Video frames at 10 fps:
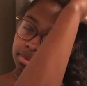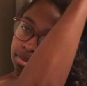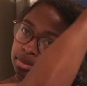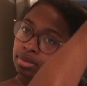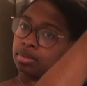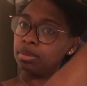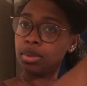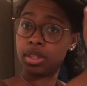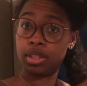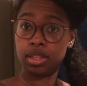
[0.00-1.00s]

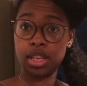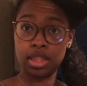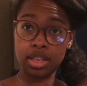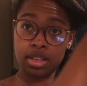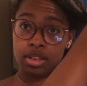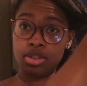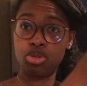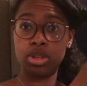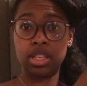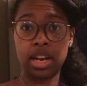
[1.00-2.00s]
I'm gonna take this,
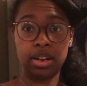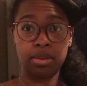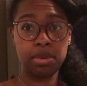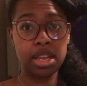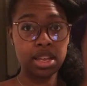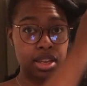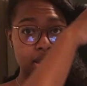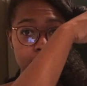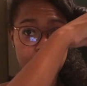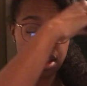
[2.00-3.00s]
twist it out of the way.
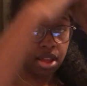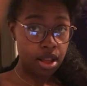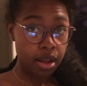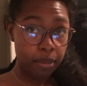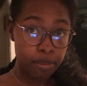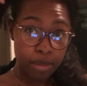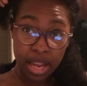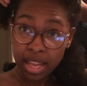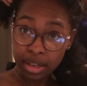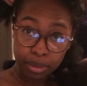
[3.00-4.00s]

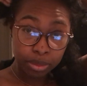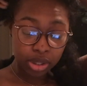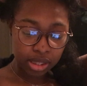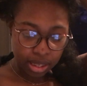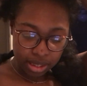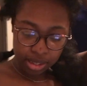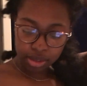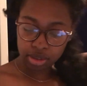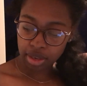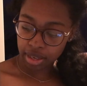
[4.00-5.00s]
Bam! Just like
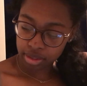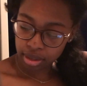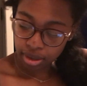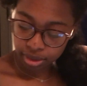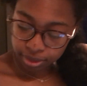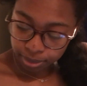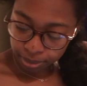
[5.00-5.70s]
this new hairstyle.